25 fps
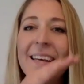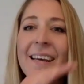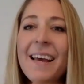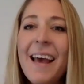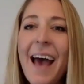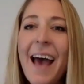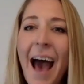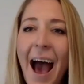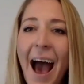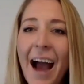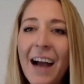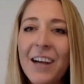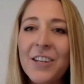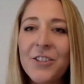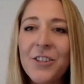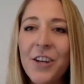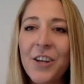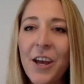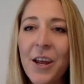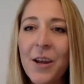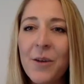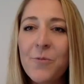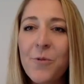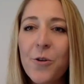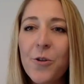
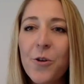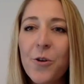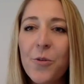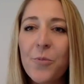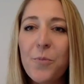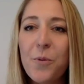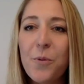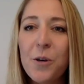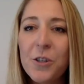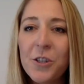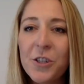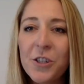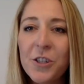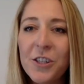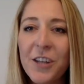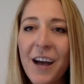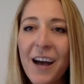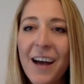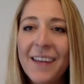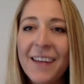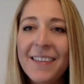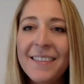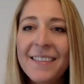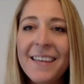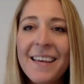action where they're pushing
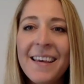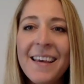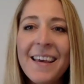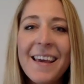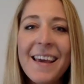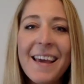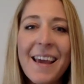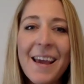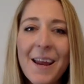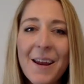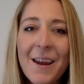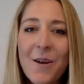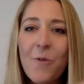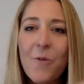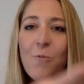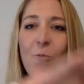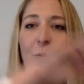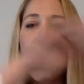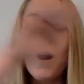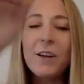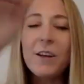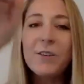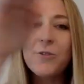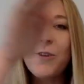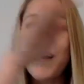us in
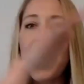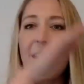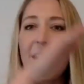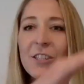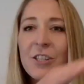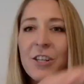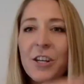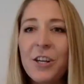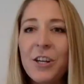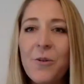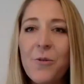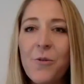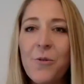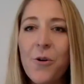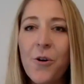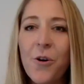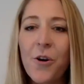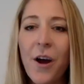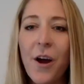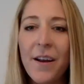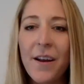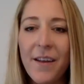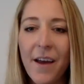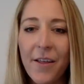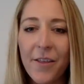one direction
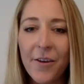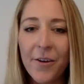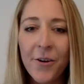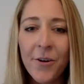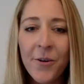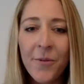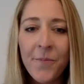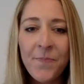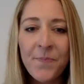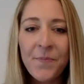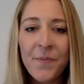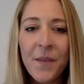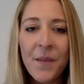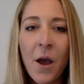or another,